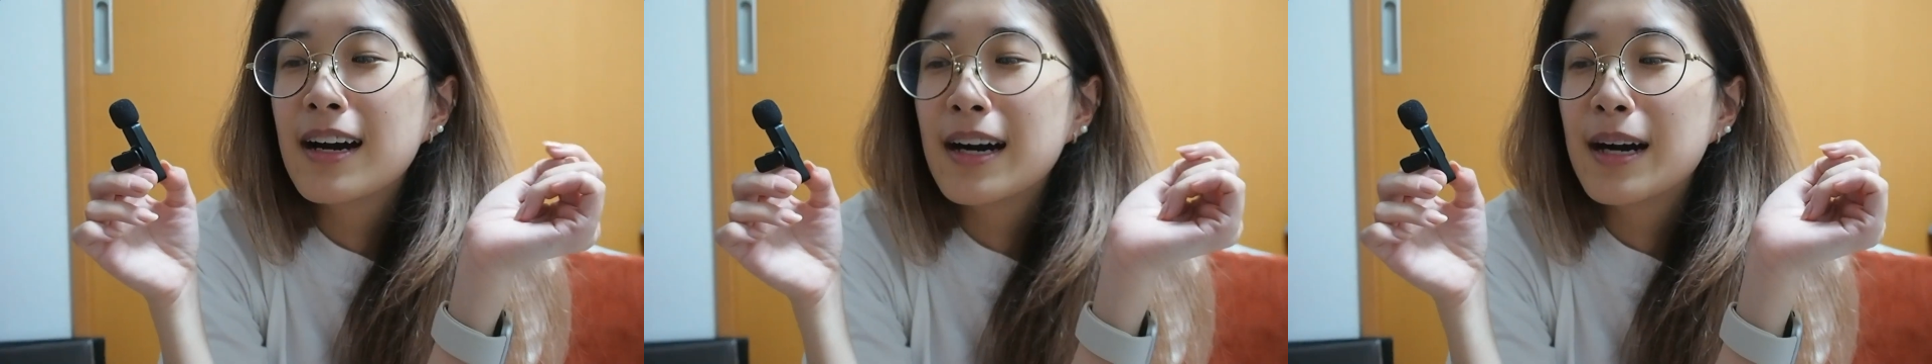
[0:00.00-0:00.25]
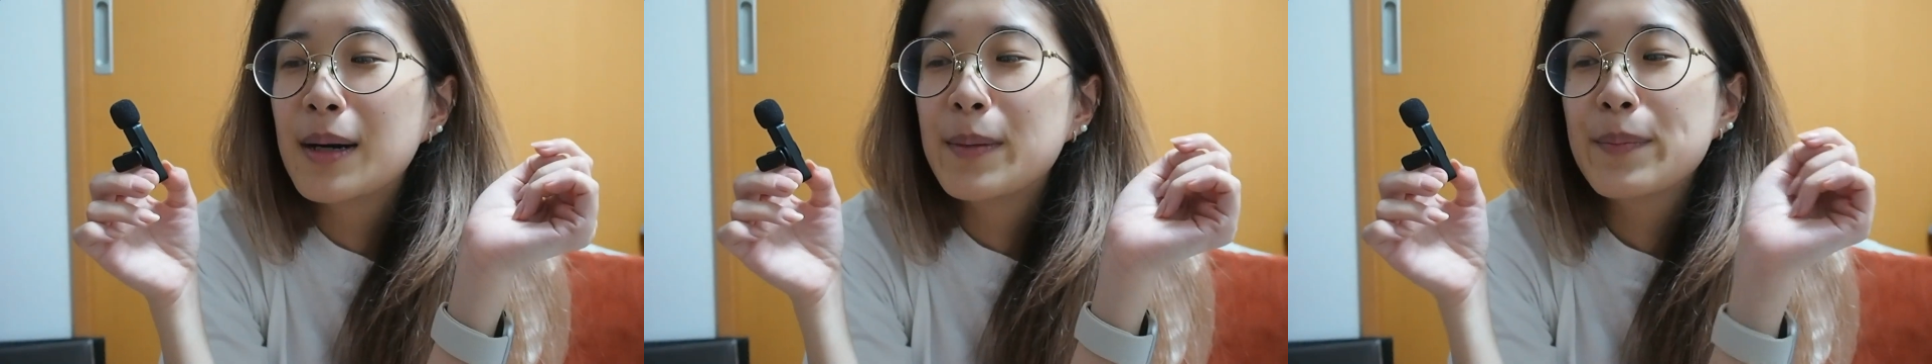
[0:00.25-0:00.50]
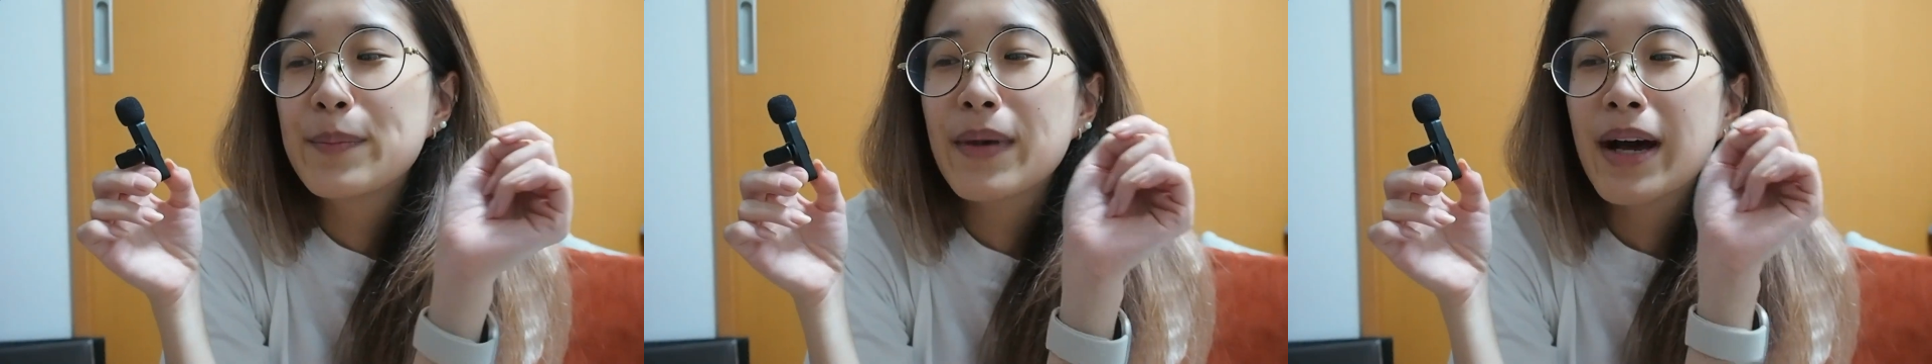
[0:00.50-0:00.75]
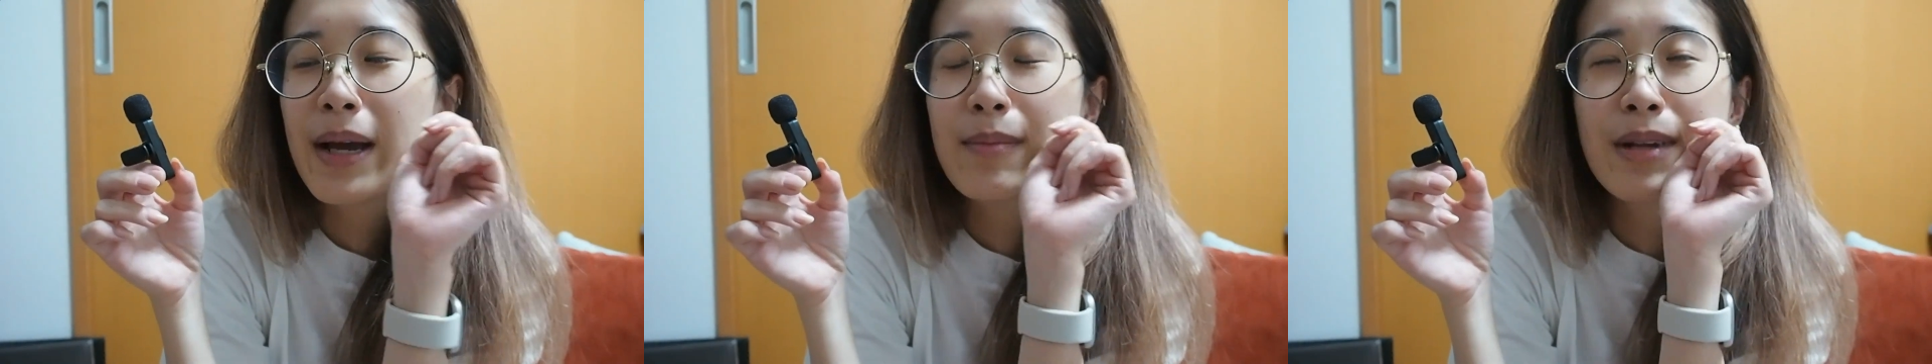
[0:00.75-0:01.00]

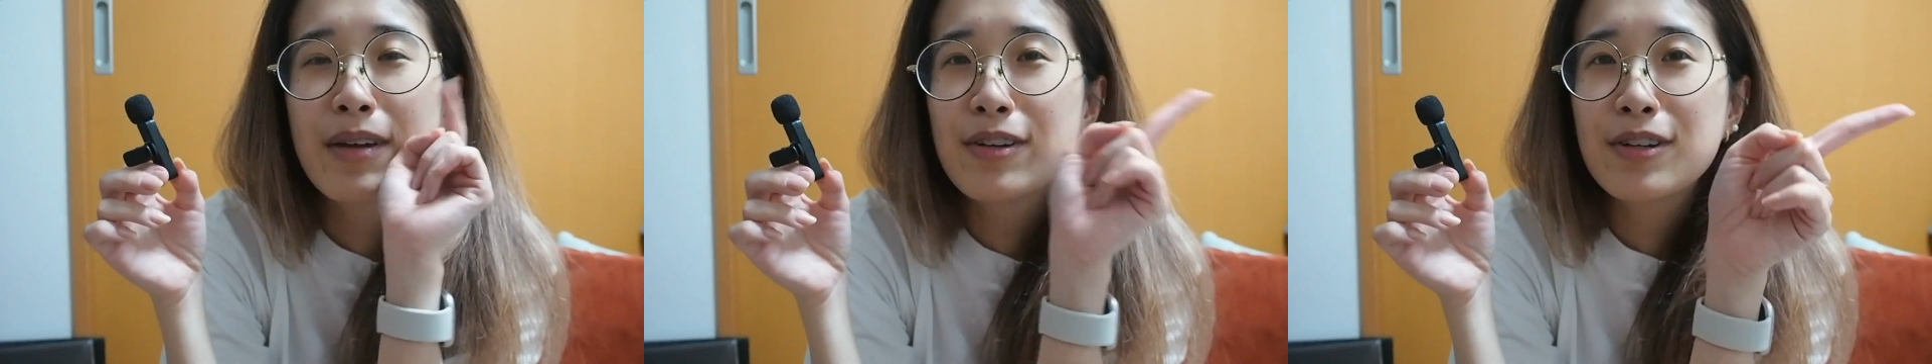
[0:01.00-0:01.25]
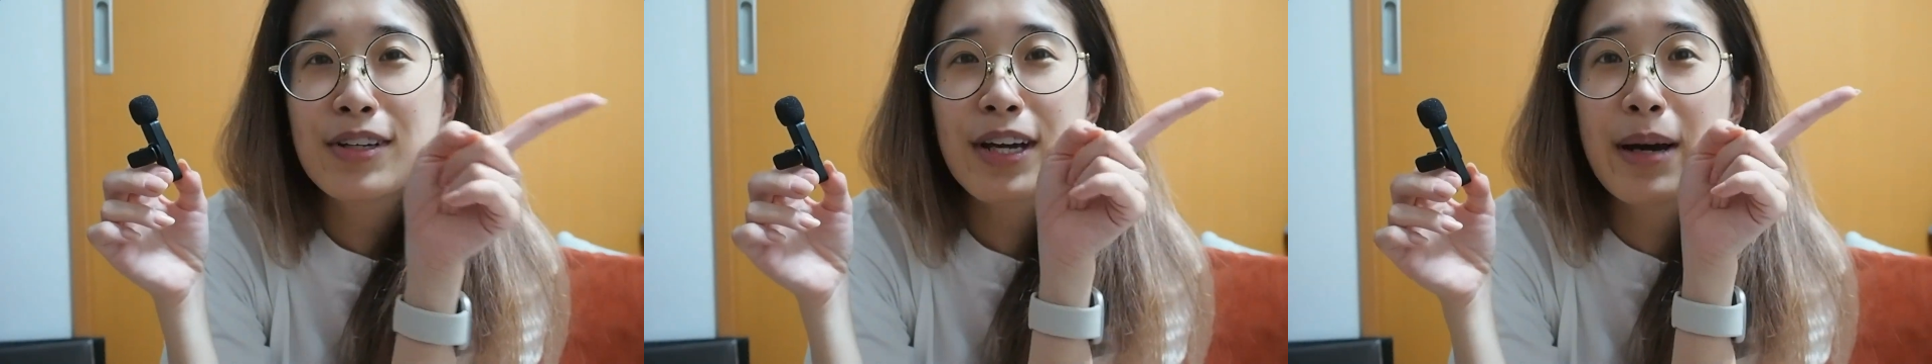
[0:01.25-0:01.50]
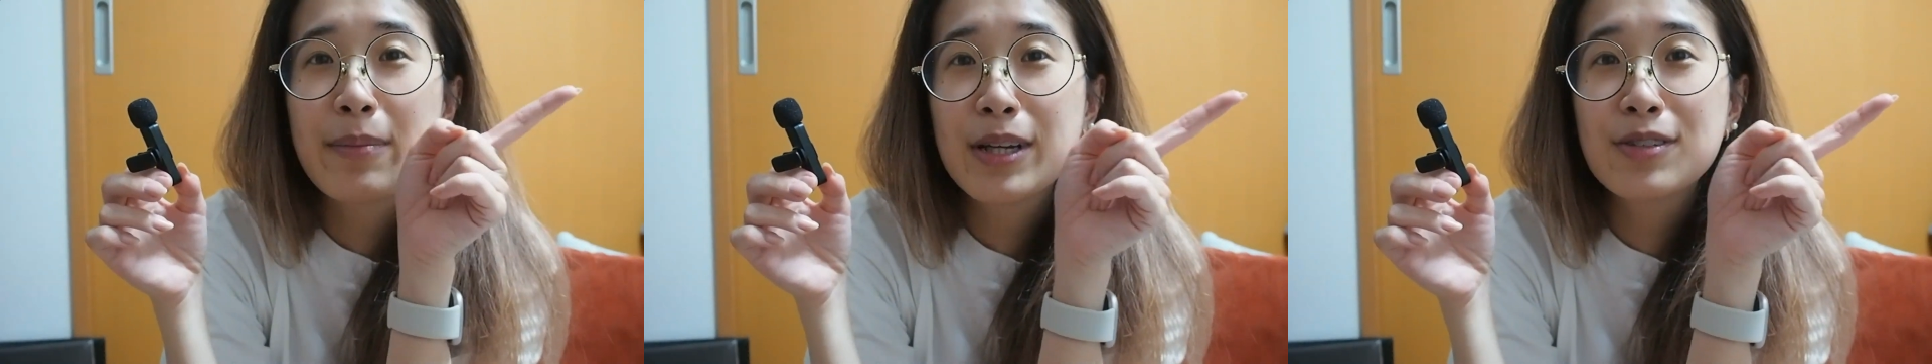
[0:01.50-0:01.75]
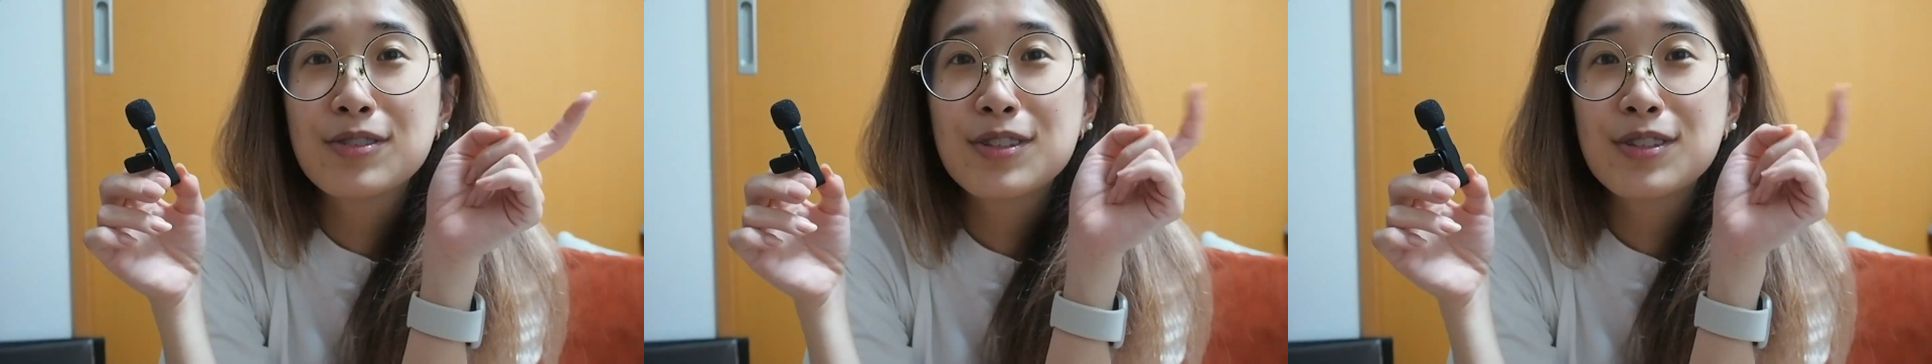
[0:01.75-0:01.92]
I'm never gonna come back